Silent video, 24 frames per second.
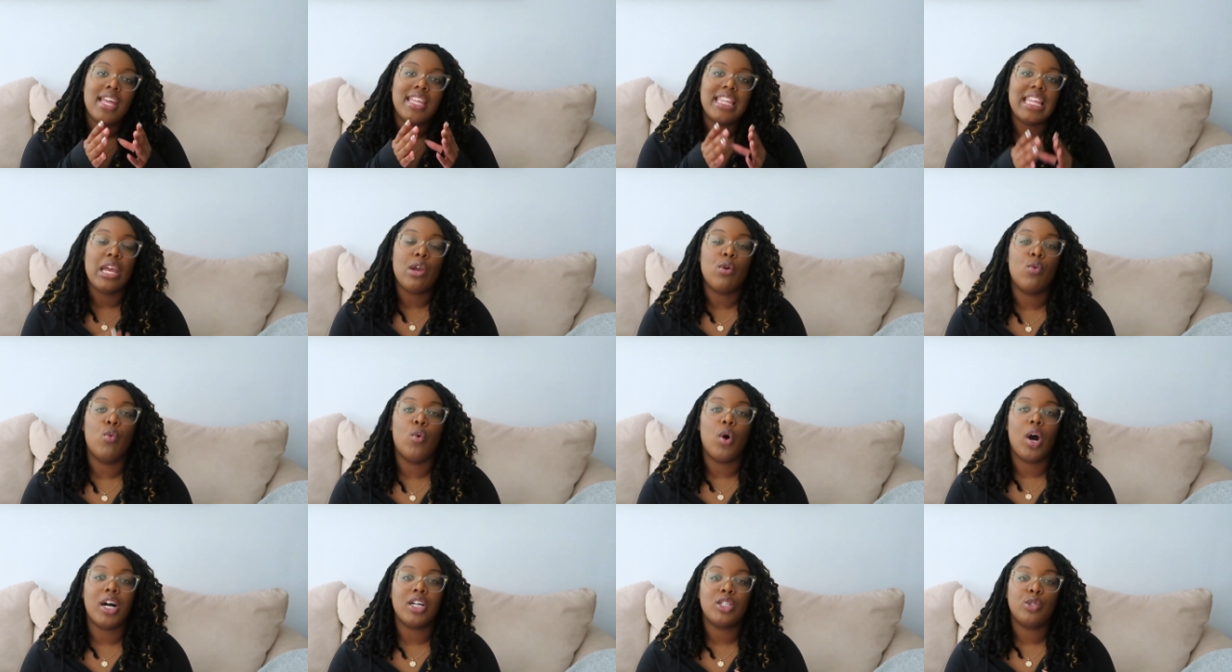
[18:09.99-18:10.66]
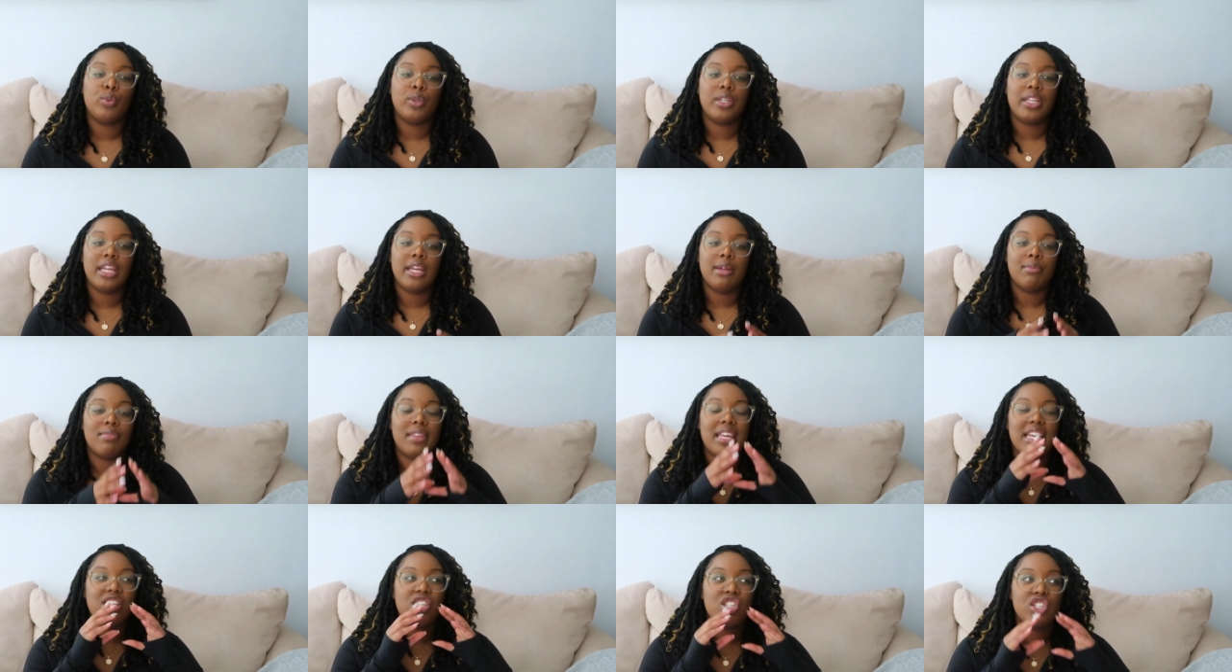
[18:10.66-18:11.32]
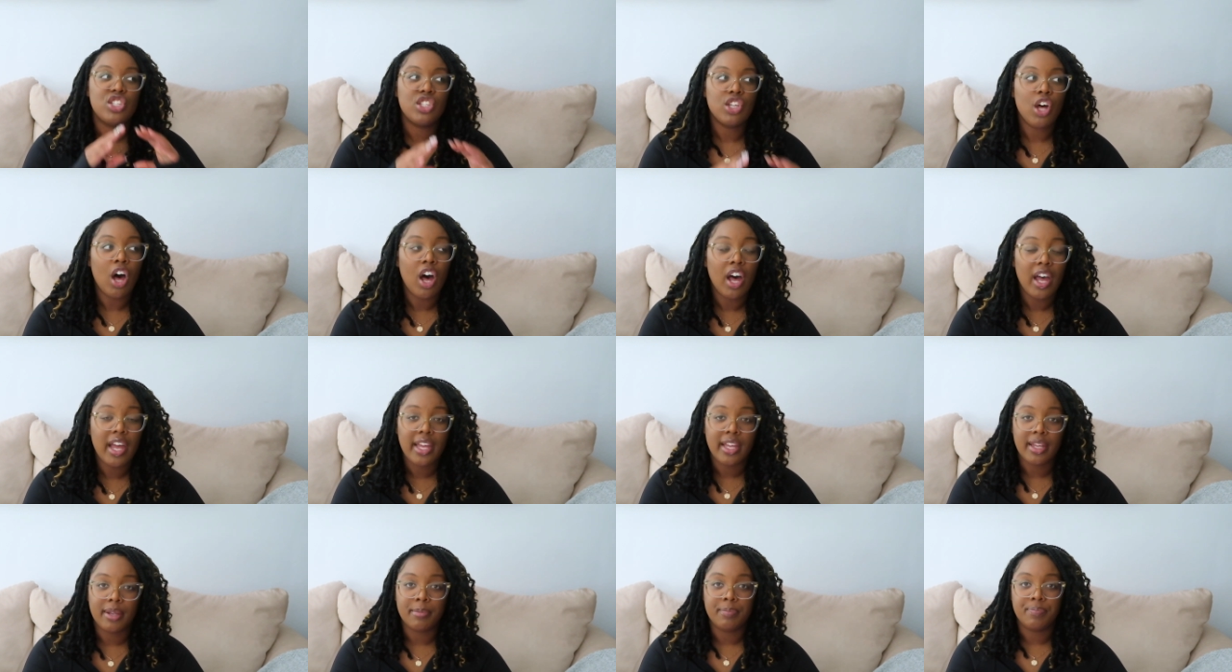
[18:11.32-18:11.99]
They walked with him, they saw
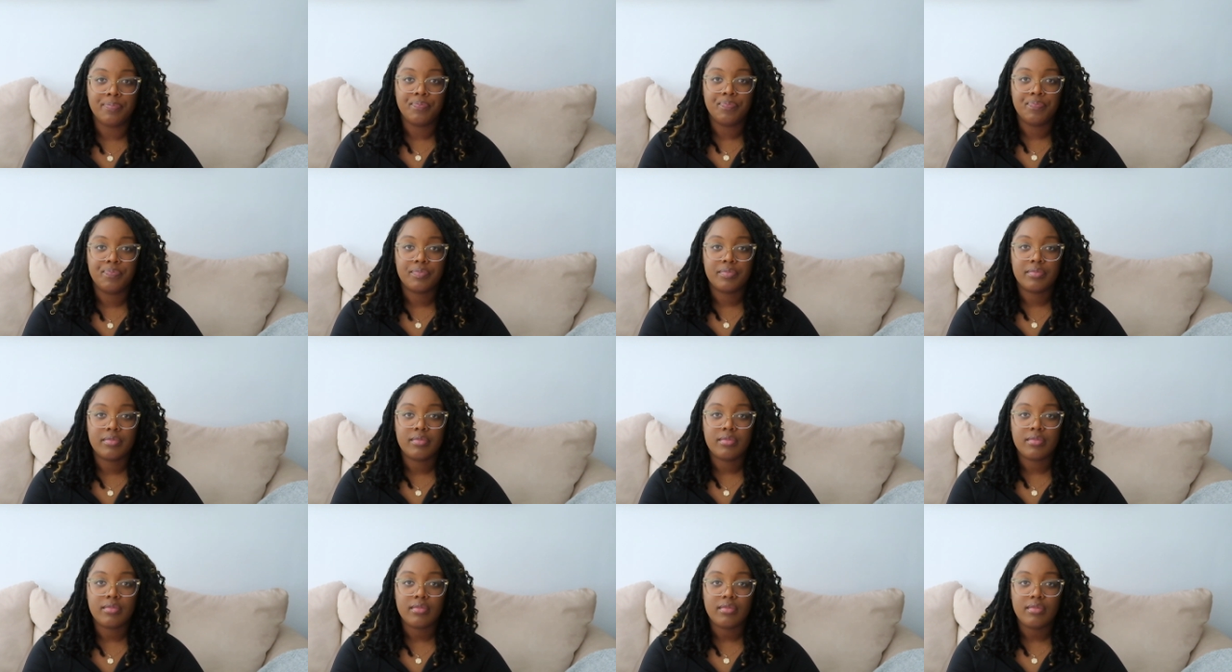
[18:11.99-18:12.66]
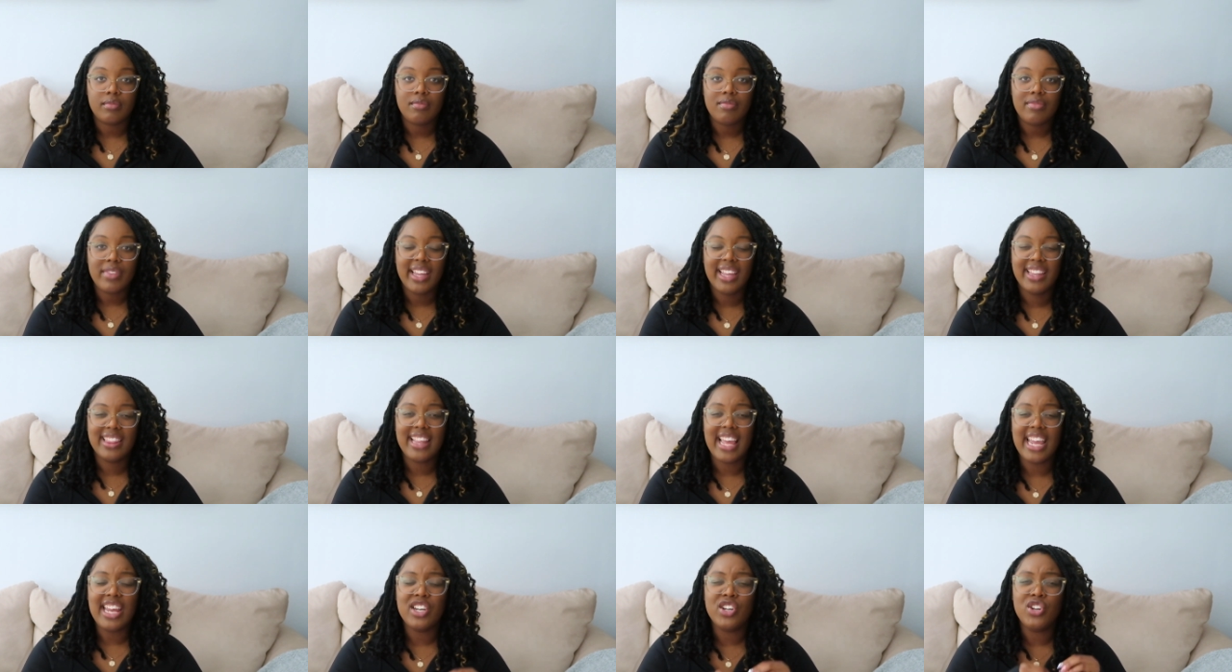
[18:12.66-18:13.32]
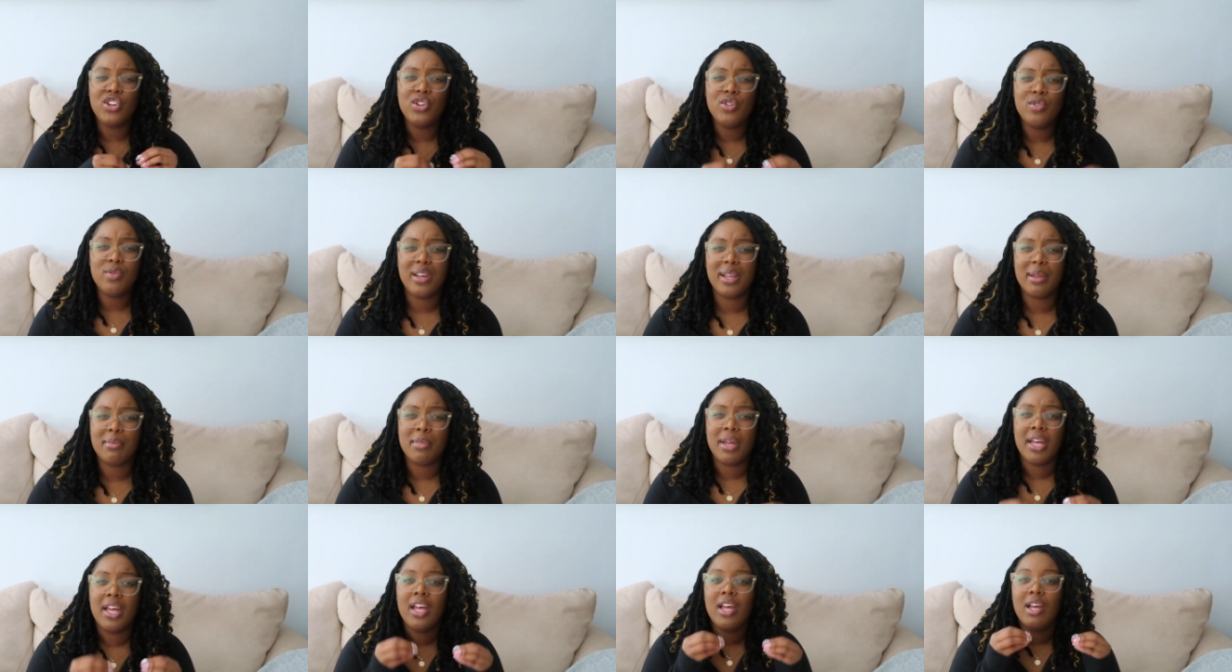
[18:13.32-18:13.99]
him, they knew
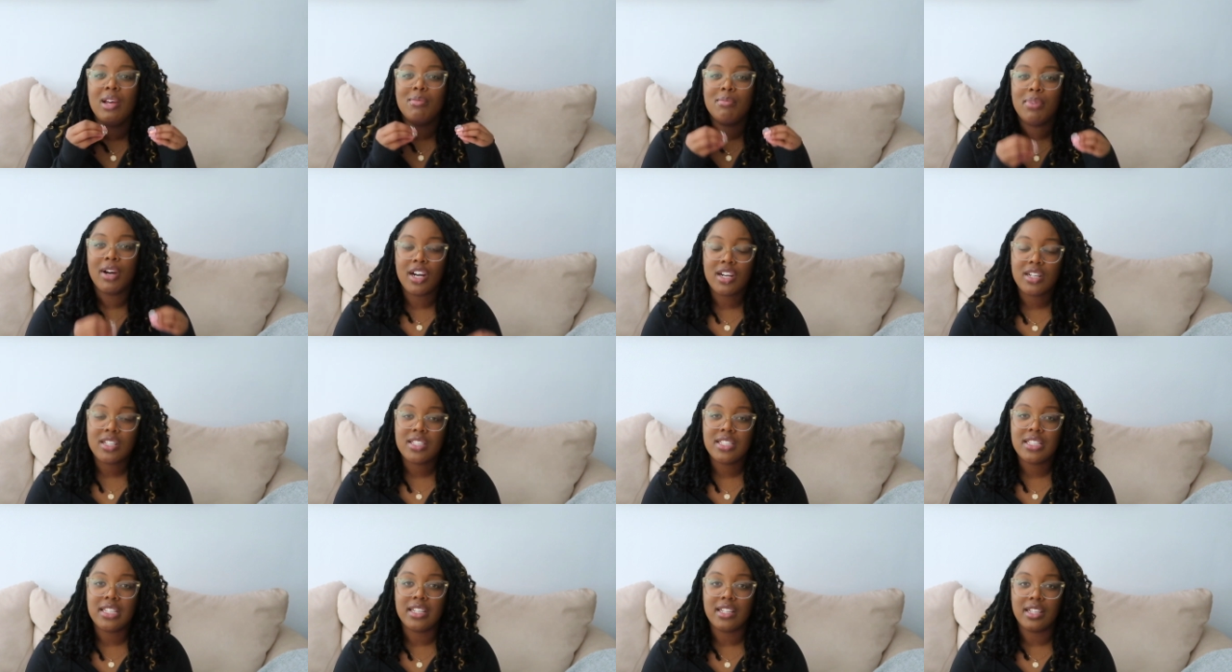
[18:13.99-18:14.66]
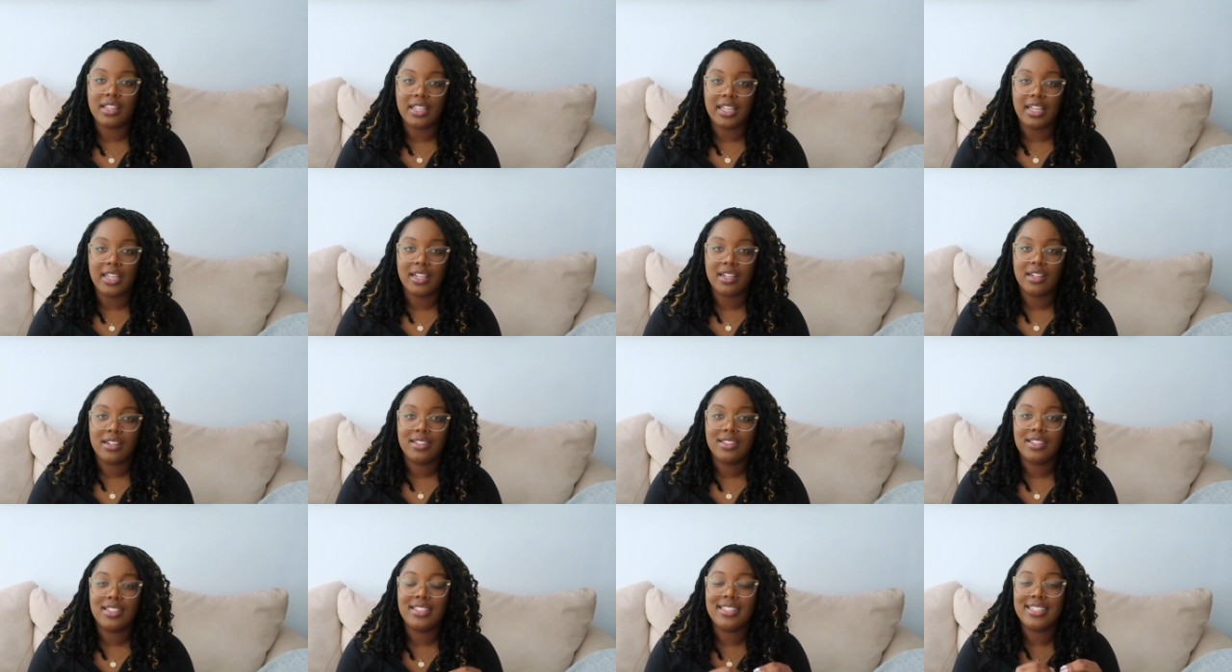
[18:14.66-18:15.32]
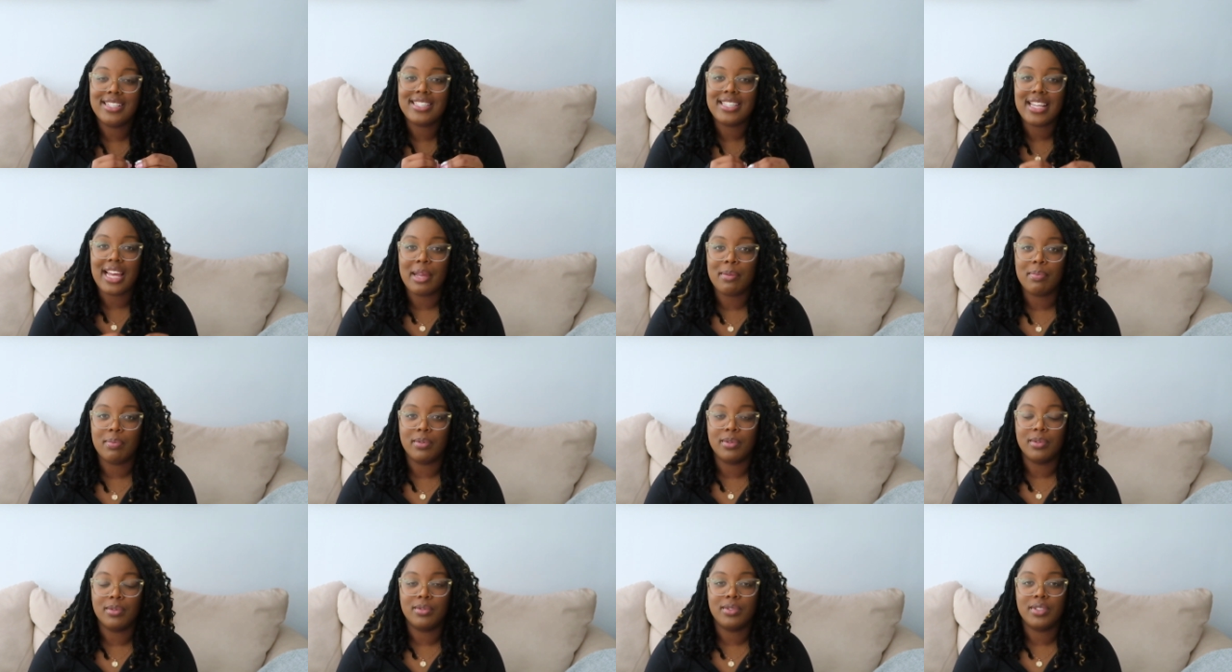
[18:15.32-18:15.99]
him personally, the
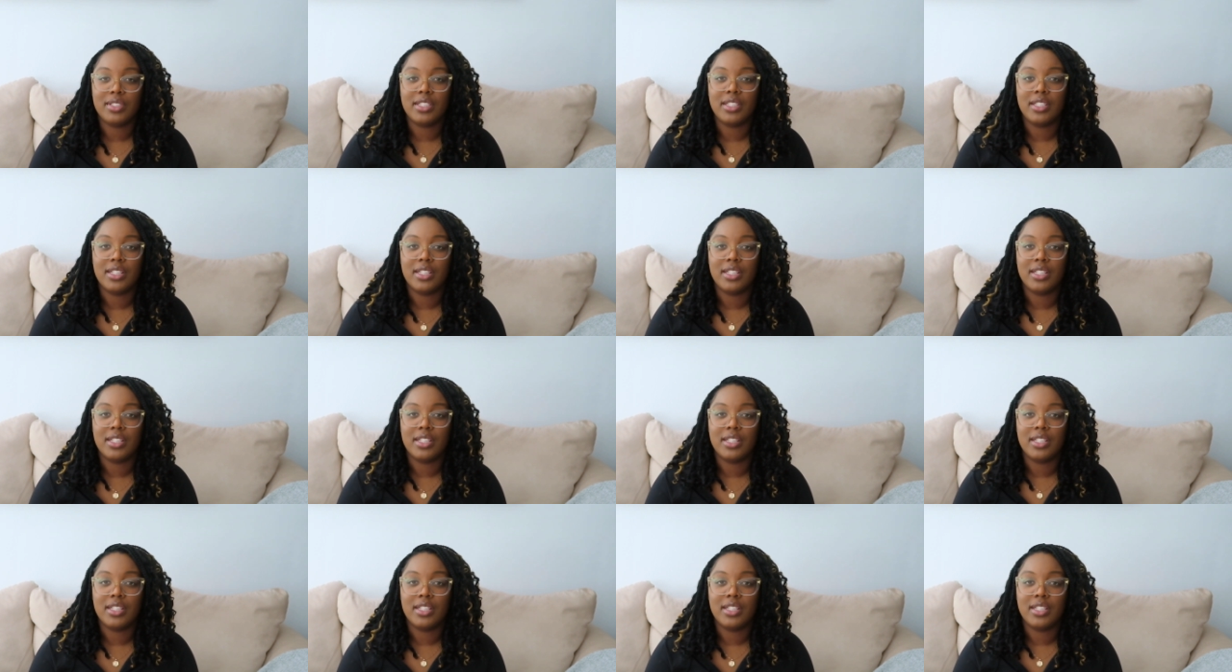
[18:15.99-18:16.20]
disciples.